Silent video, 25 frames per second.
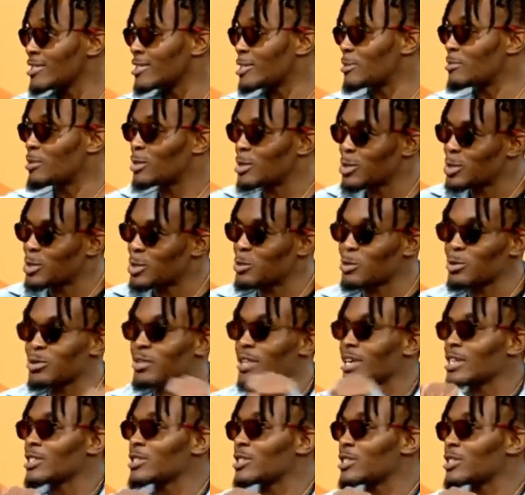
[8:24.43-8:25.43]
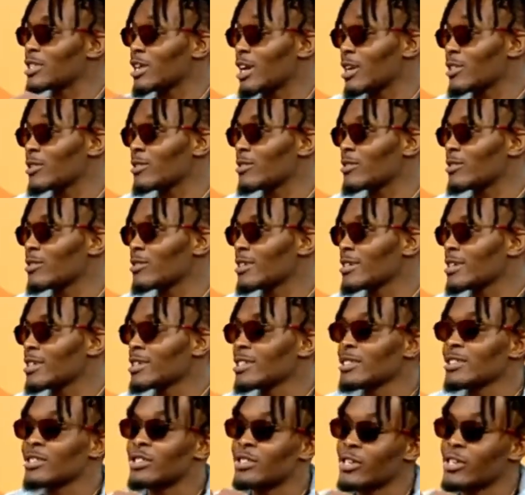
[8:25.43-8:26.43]
to put two things together,
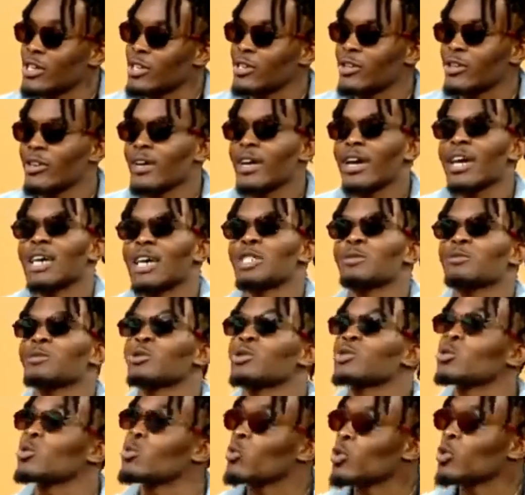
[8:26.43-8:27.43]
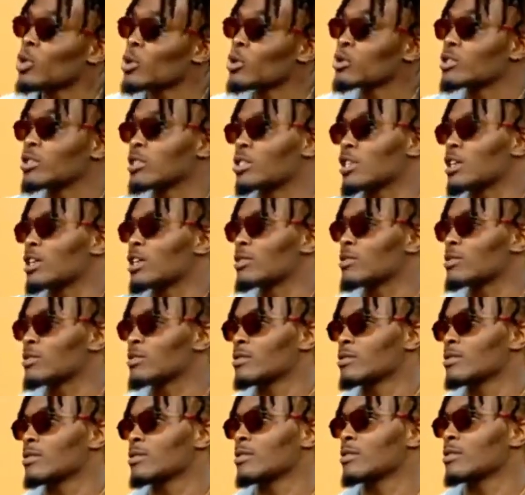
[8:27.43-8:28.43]
the internet has put the world together.
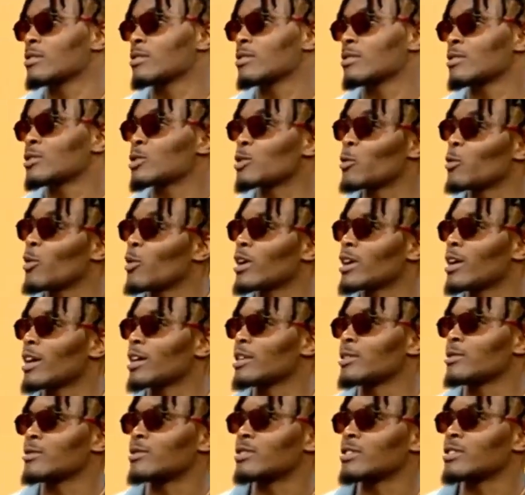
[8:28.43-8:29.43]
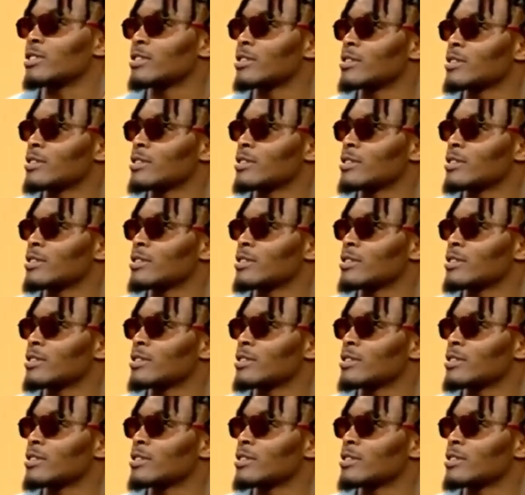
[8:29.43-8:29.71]
So why not use it?